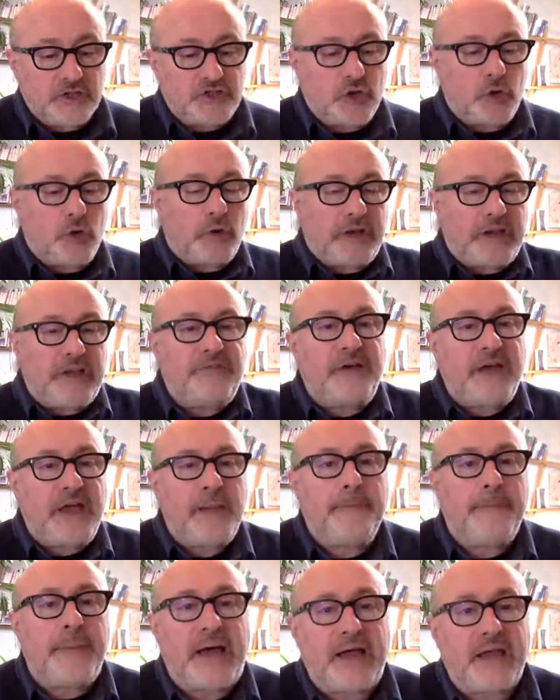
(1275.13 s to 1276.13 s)
So if I
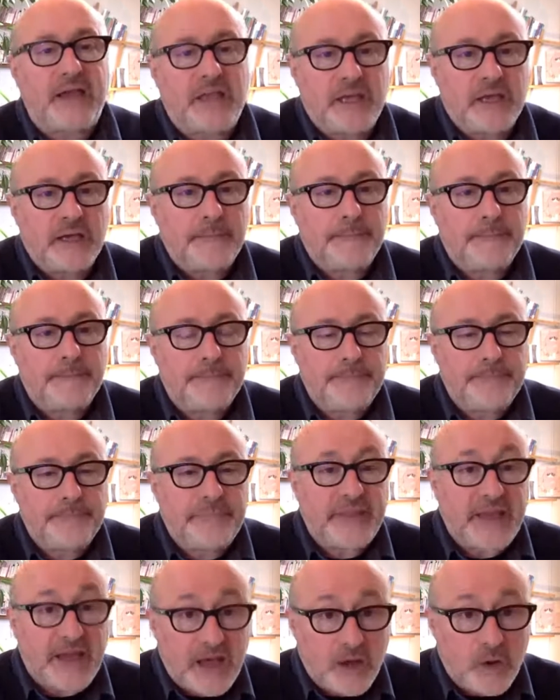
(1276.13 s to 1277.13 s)
am back
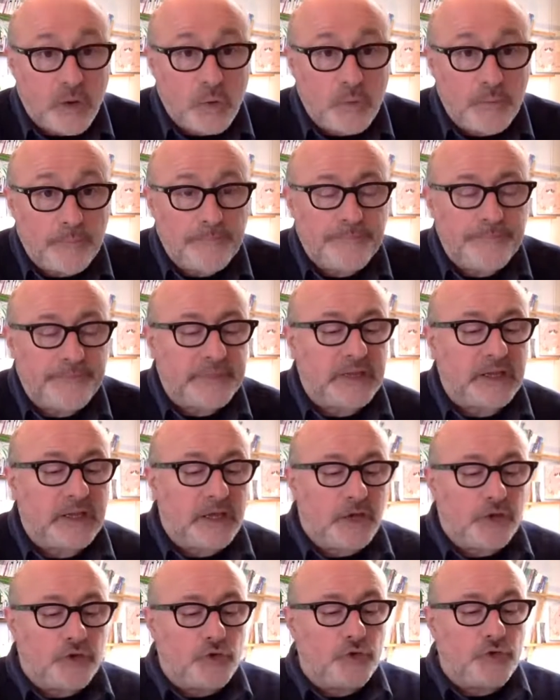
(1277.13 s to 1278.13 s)
now
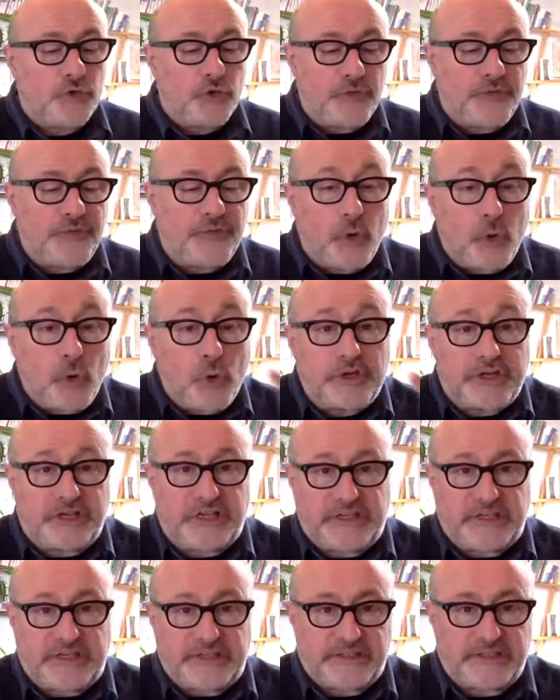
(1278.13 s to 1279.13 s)
to the 4
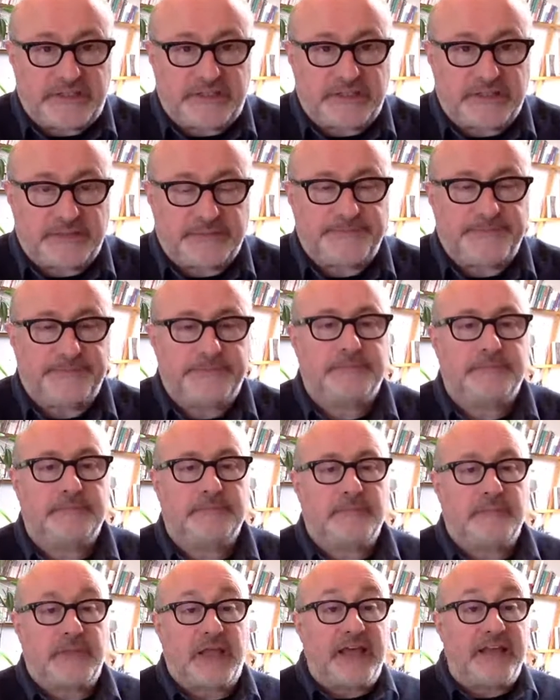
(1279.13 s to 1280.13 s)
keys,
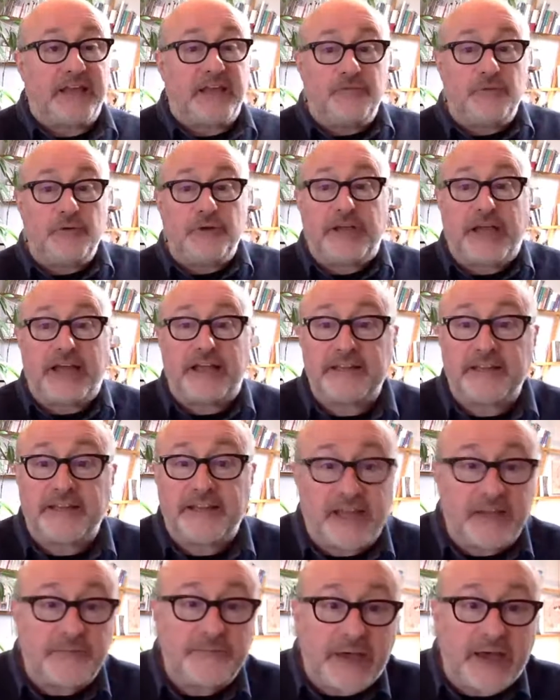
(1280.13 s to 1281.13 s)
and if we
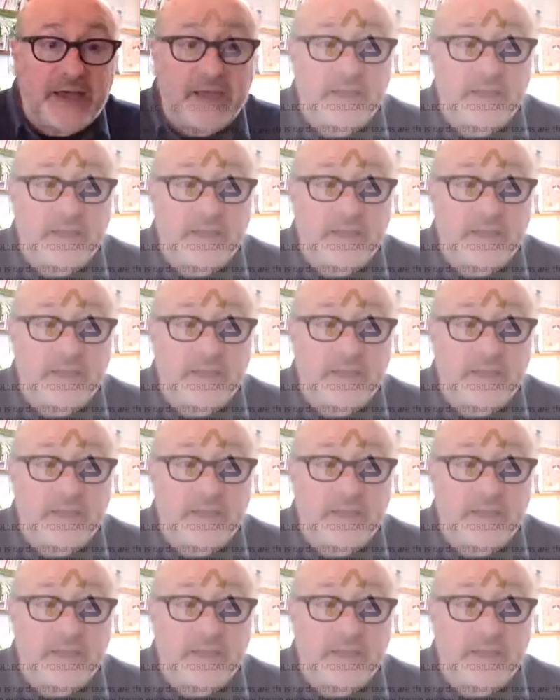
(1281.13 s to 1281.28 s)
can get